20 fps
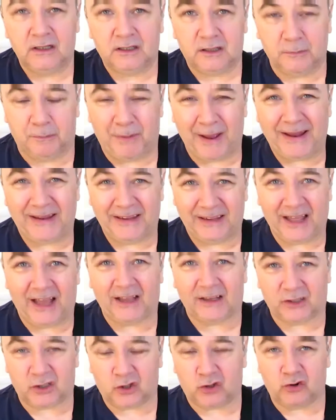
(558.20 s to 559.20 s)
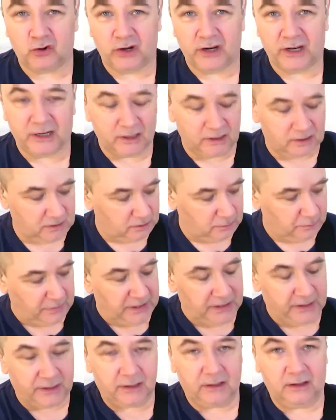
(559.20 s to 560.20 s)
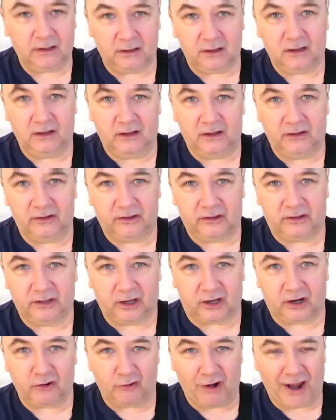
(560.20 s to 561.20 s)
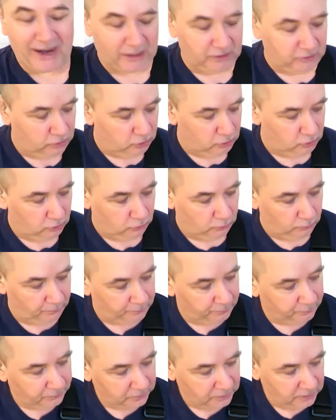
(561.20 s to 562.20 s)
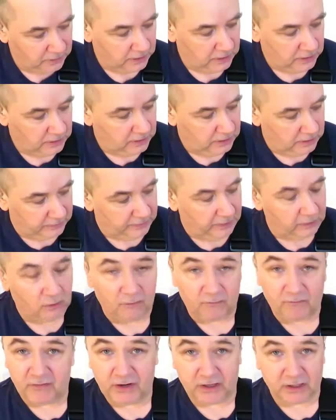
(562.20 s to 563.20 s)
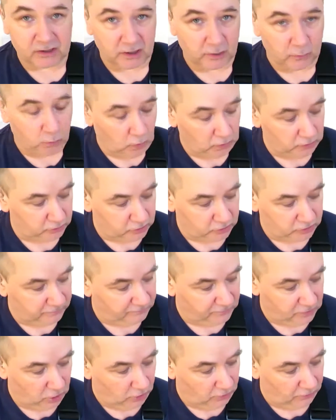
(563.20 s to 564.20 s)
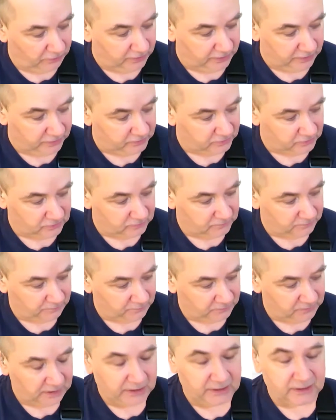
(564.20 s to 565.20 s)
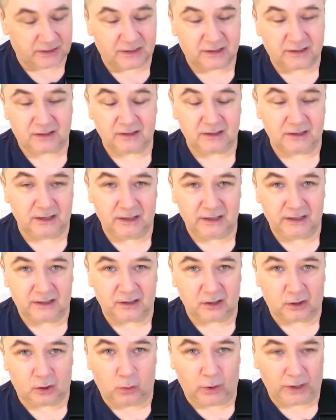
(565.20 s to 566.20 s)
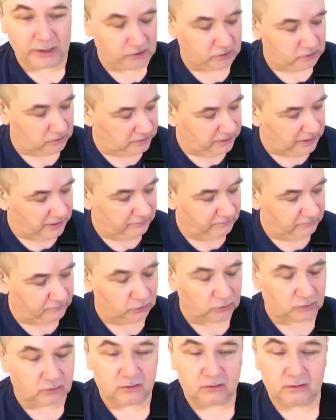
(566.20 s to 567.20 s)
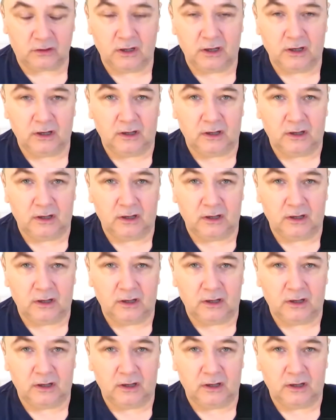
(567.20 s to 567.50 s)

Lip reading: to bend that string to make the correct note. And then obviously once you've got this, it's a question then of just